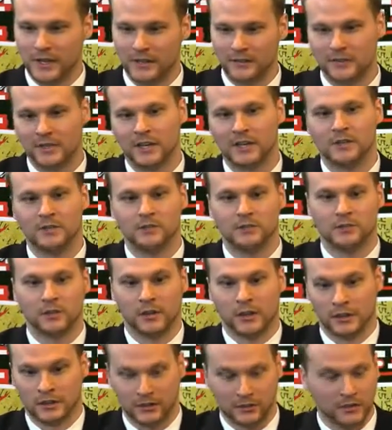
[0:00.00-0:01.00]
indict
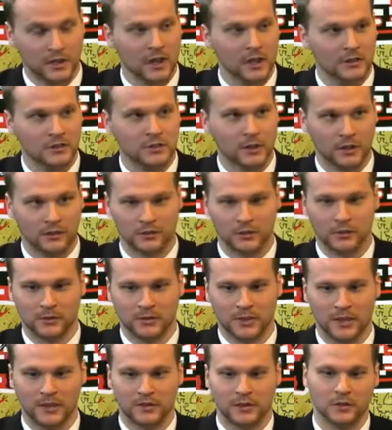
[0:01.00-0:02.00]
Julian Assange, you also
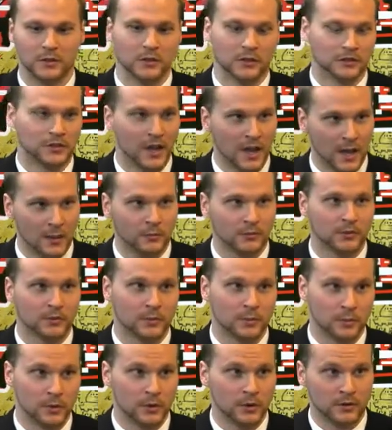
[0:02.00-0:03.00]
indict the New York Times and the
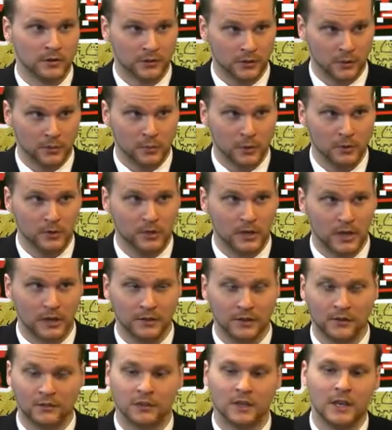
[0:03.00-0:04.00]
reporters that reported on
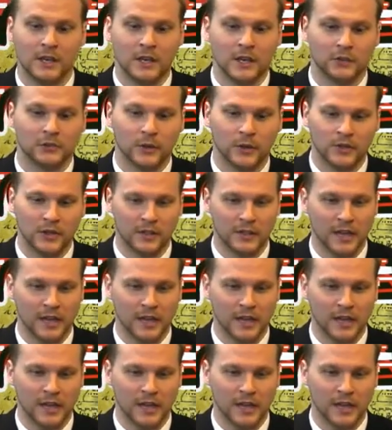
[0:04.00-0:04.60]
this. And so I think